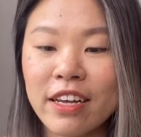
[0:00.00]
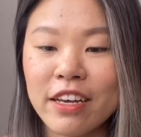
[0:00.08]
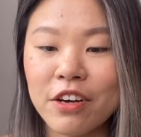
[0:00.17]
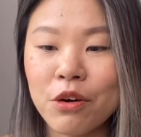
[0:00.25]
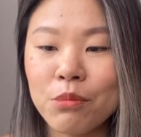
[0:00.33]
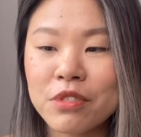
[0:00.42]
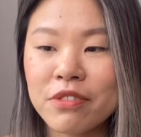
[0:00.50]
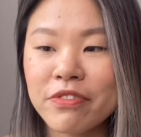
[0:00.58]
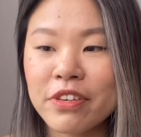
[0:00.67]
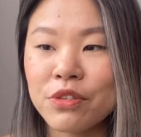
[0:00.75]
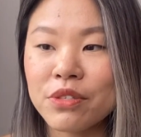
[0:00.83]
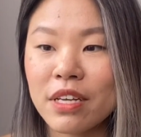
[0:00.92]
It almost
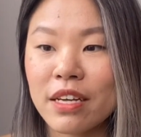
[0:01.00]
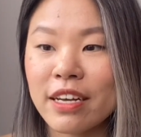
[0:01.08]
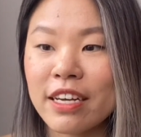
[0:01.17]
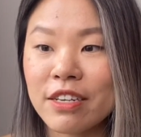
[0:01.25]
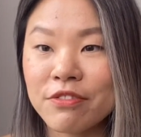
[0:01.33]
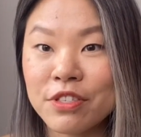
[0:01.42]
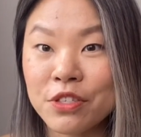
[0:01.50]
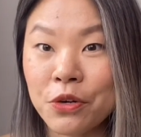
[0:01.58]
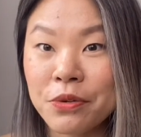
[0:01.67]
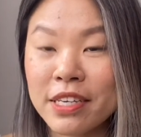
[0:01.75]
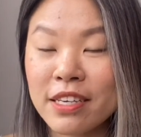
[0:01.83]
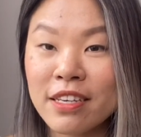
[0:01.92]
feels kind of
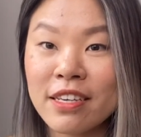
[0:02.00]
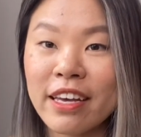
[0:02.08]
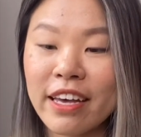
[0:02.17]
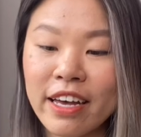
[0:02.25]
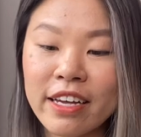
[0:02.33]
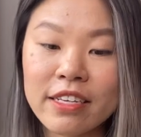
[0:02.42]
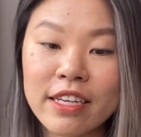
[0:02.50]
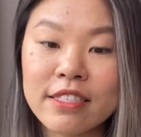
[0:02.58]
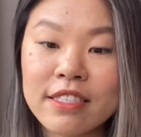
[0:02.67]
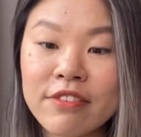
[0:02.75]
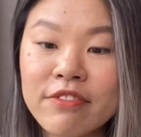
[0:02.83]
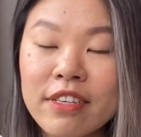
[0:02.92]
silky, and it's
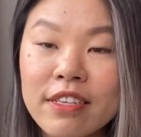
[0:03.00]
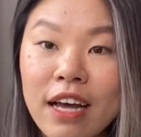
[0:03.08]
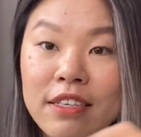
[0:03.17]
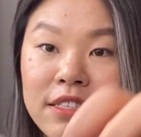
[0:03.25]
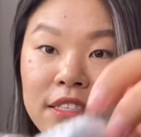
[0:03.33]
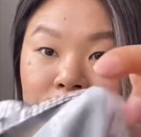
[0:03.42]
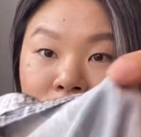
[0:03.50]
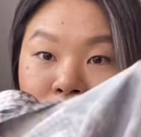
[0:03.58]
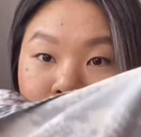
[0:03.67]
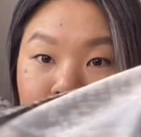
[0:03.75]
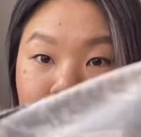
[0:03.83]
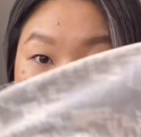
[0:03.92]
definitely not
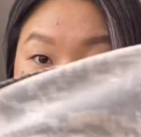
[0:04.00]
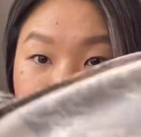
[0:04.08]
see-through,